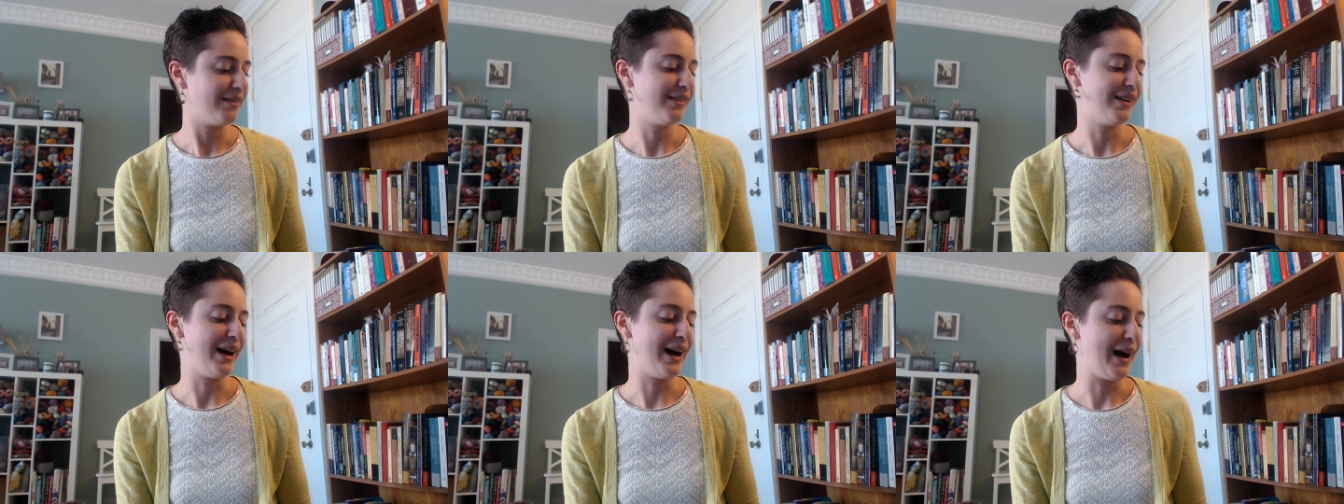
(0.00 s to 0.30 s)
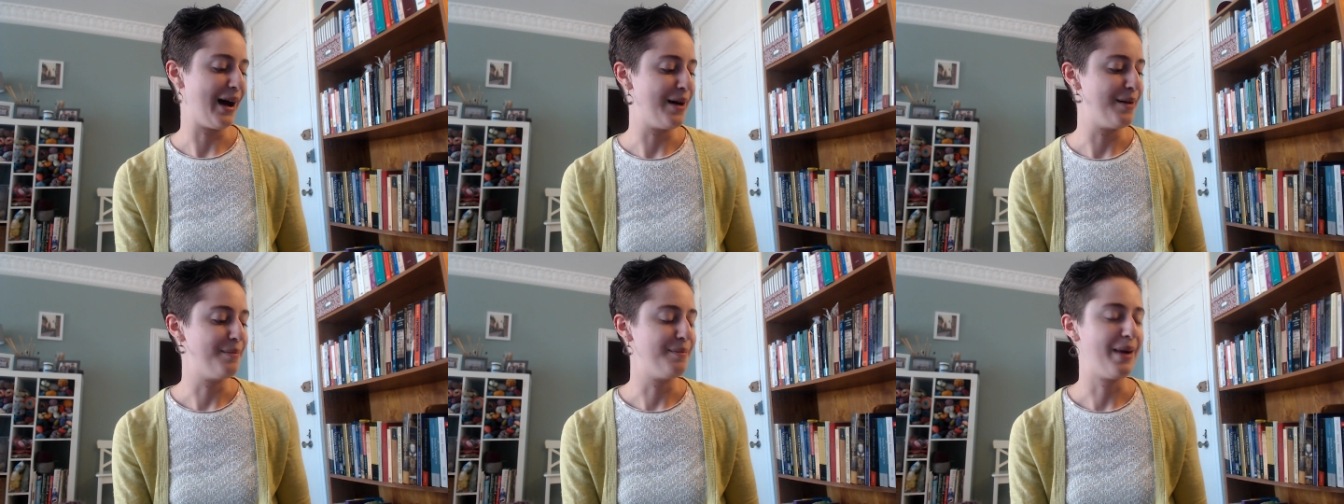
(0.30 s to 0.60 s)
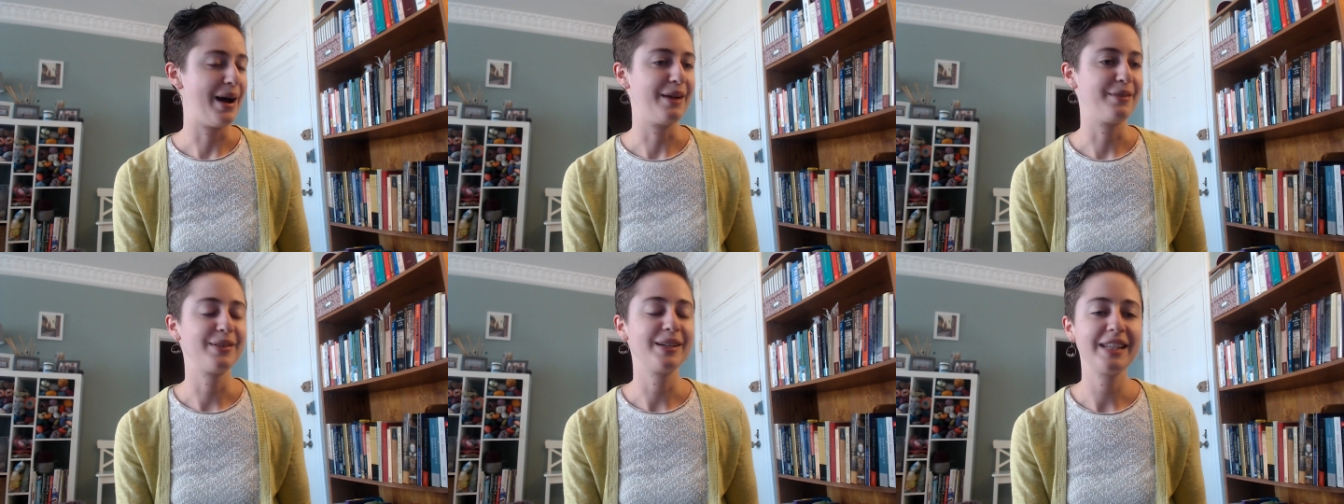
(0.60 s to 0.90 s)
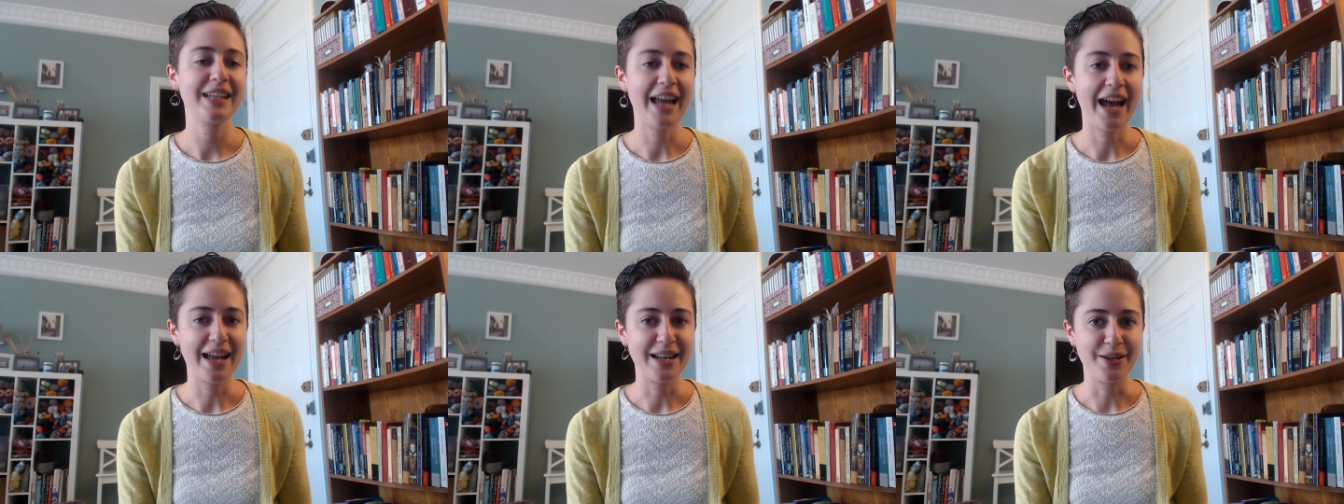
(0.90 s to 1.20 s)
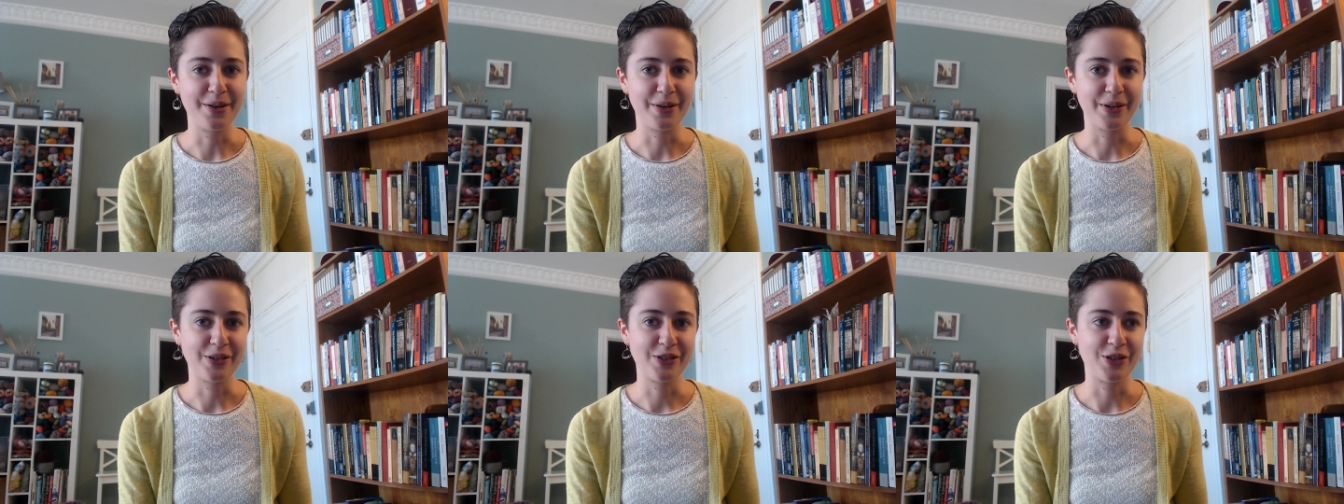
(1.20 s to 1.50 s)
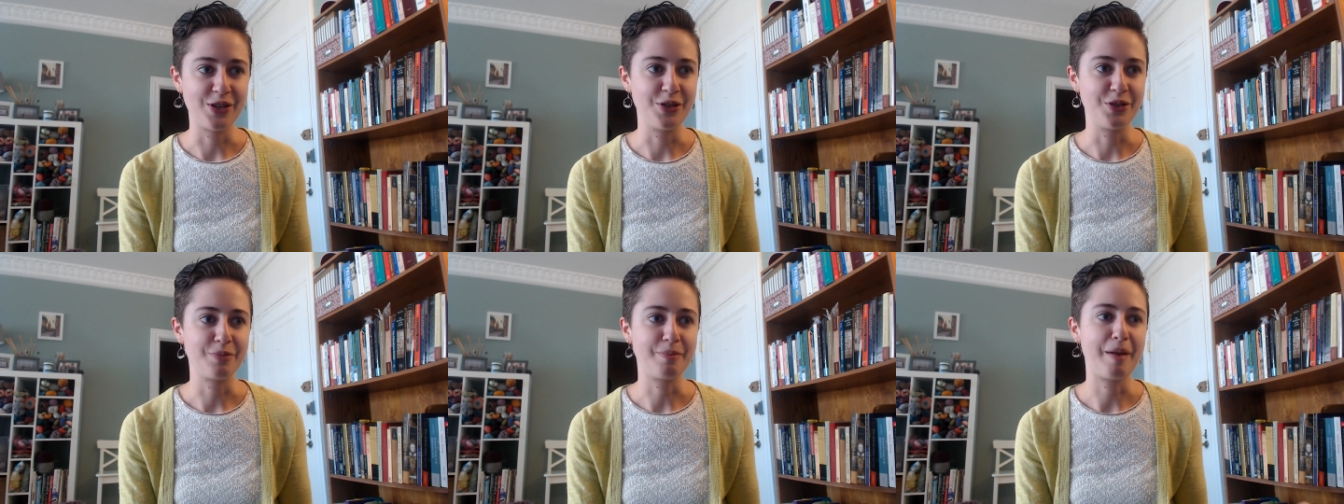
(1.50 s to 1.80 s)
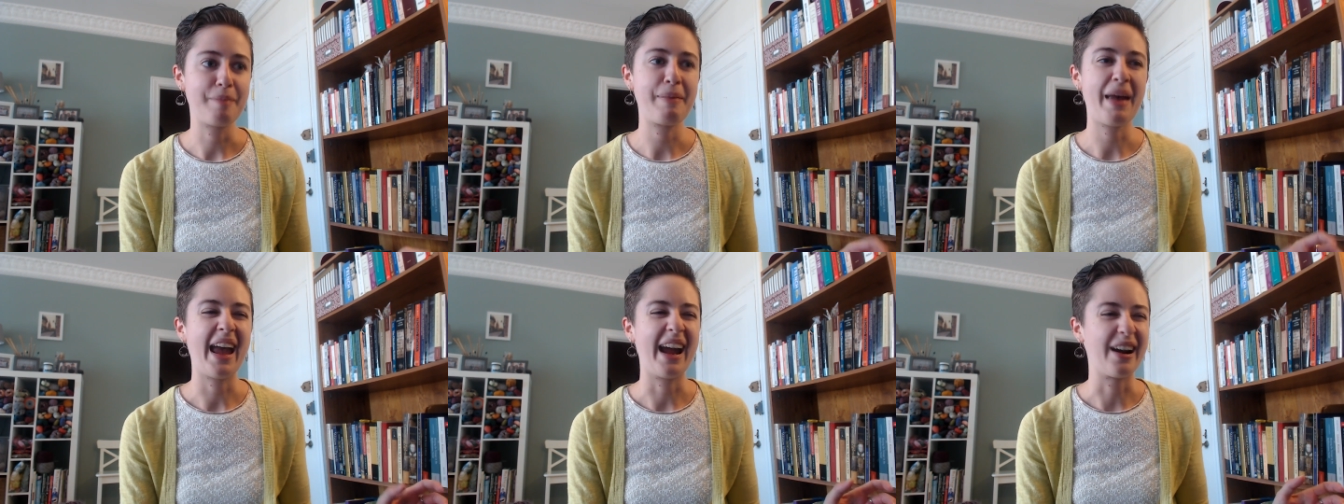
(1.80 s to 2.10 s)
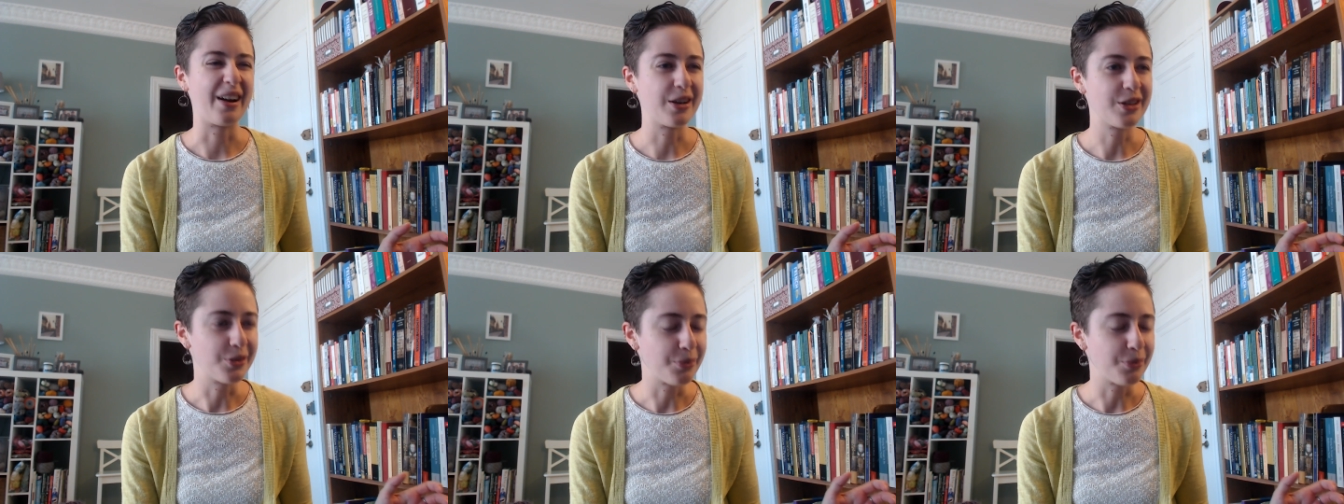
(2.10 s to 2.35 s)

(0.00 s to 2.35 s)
Um, I really had no excuse. My parents